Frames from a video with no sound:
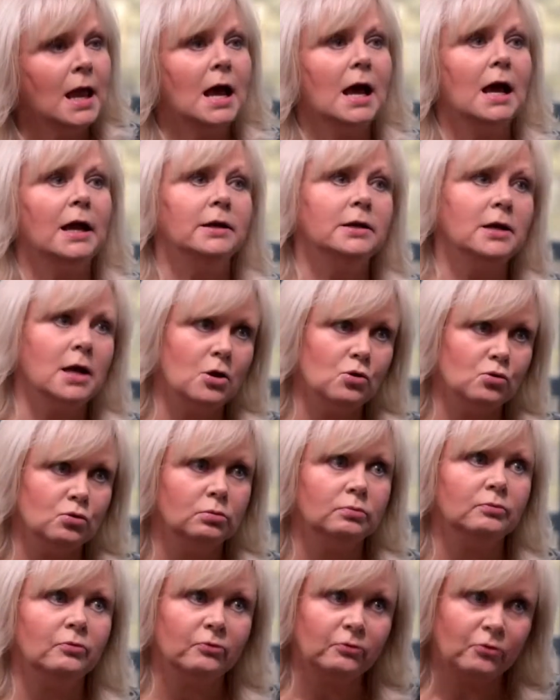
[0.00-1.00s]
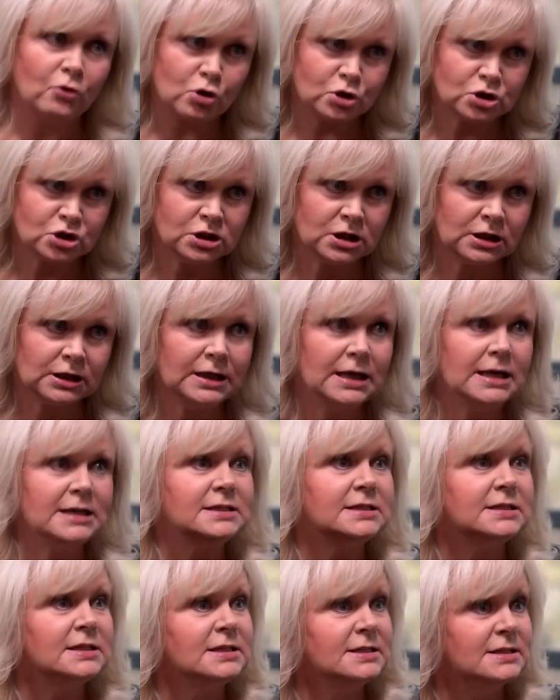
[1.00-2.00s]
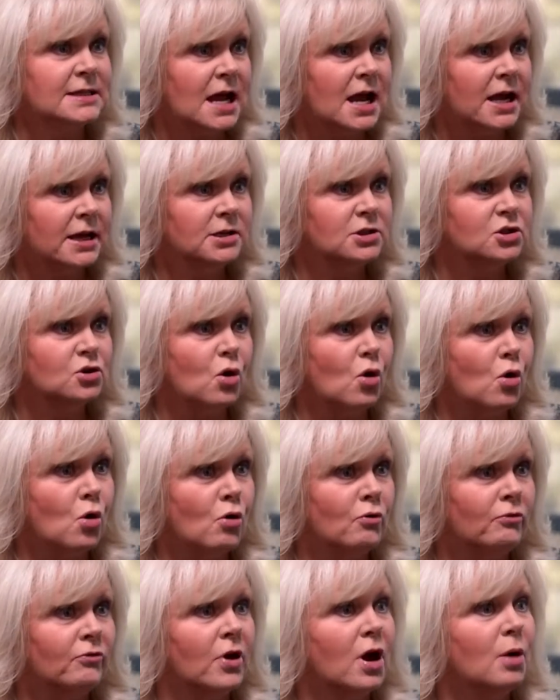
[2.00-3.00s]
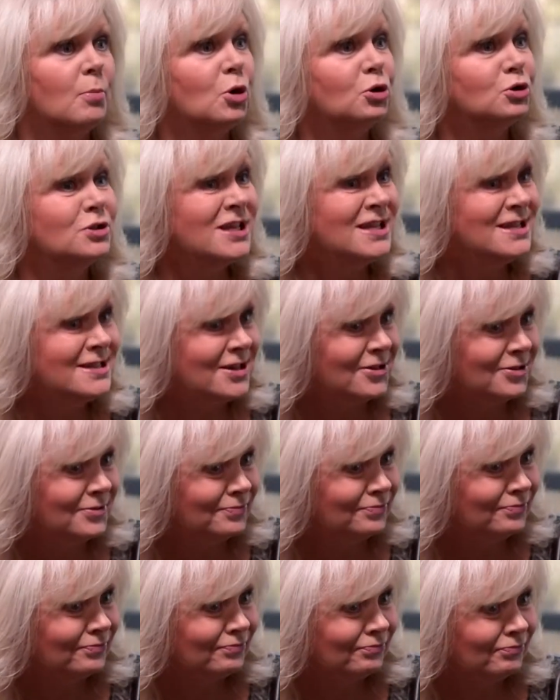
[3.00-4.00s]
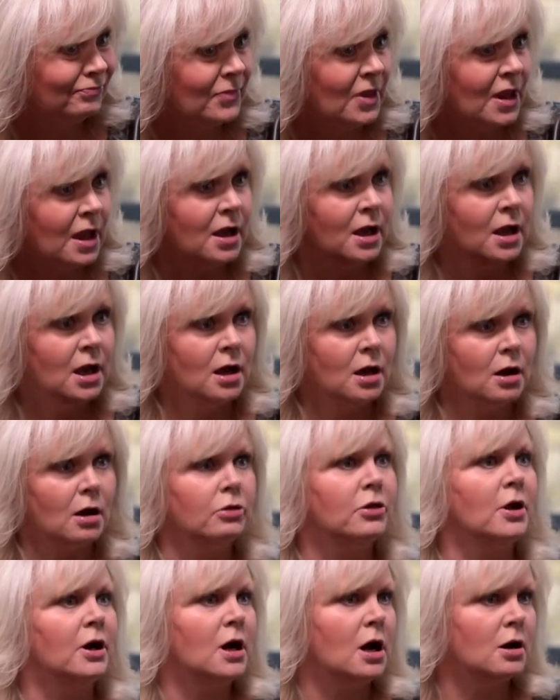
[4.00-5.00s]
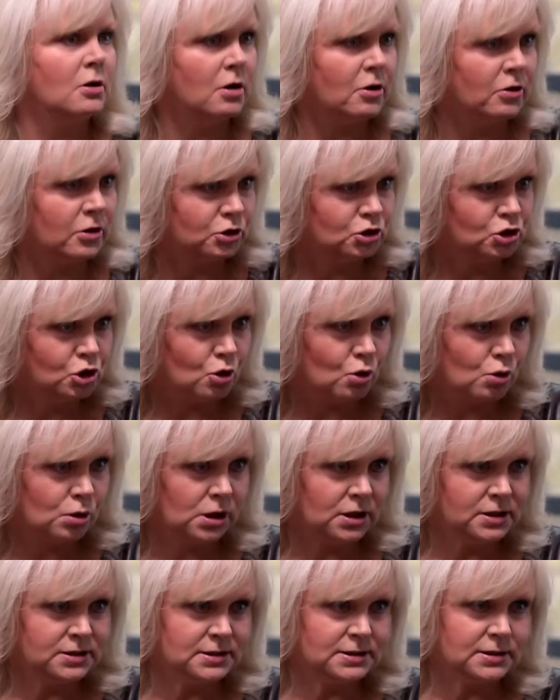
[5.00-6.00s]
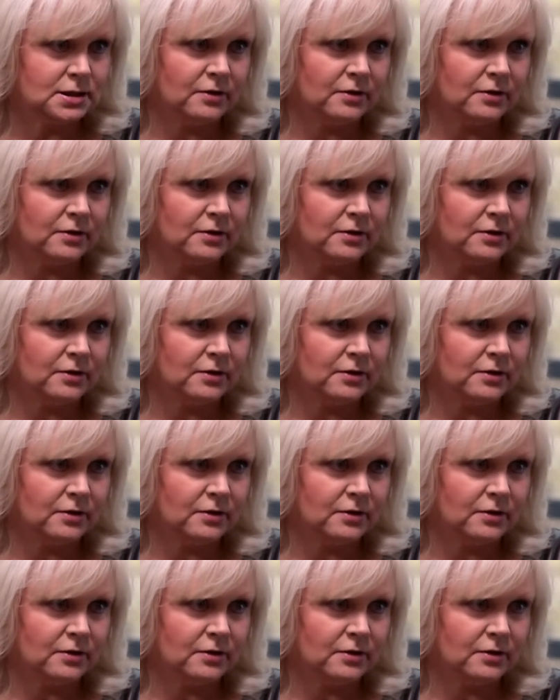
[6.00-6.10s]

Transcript: and now, fortunately, it's the size of a Malteser. There are other chocolates